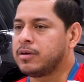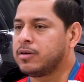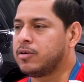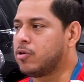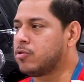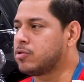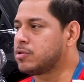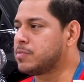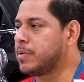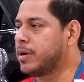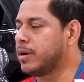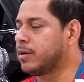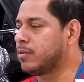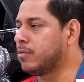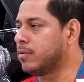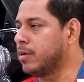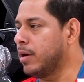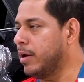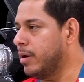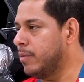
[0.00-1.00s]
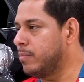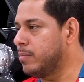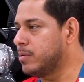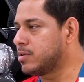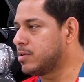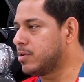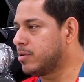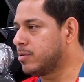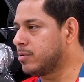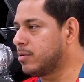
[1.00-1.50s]
It goes back to that
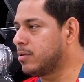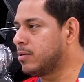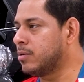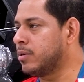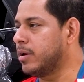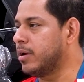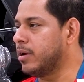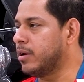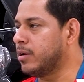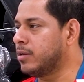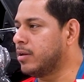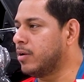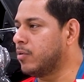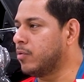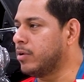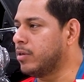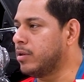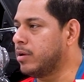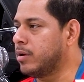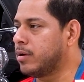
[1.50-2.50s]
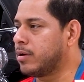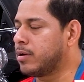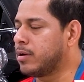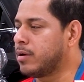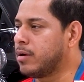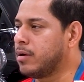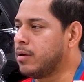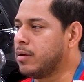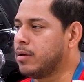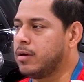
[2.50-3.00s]
episode that we did,
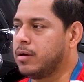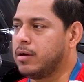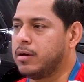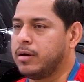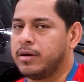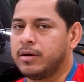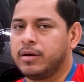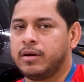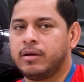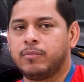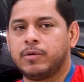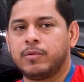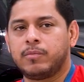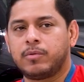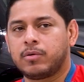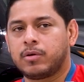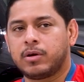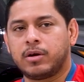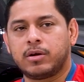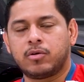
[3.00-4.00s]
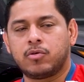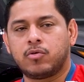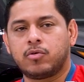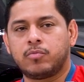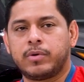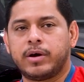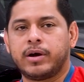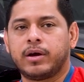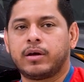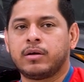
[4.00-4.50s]
and people can
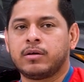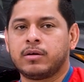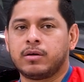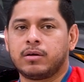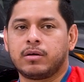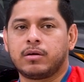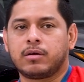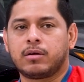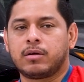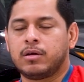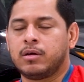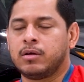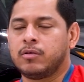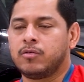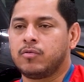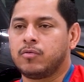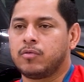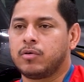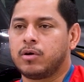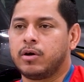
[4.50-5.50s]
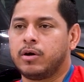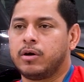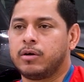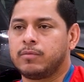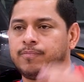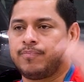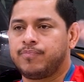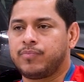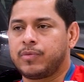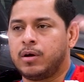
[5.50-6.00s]
go back into
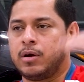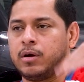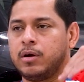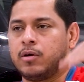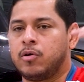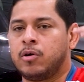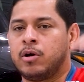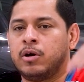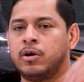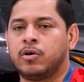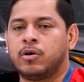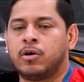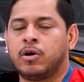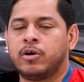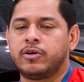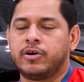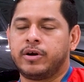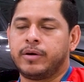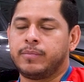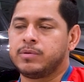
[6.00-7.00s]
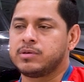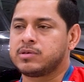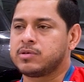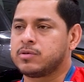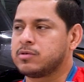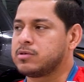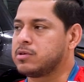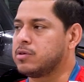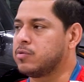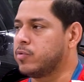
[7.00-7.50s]
our other
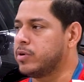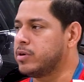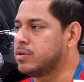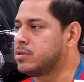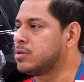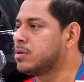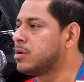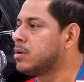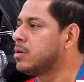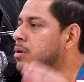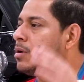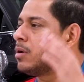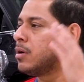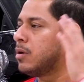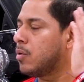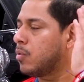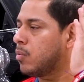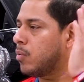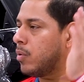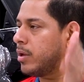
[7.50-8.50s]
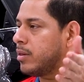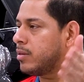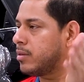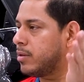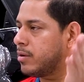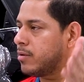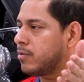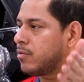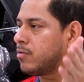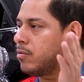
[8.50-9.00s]
episodes in which
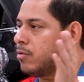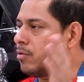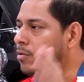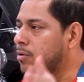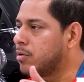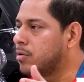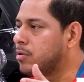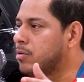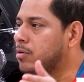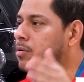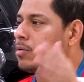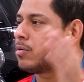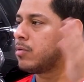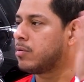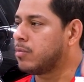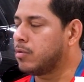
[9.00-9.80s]
what things to look,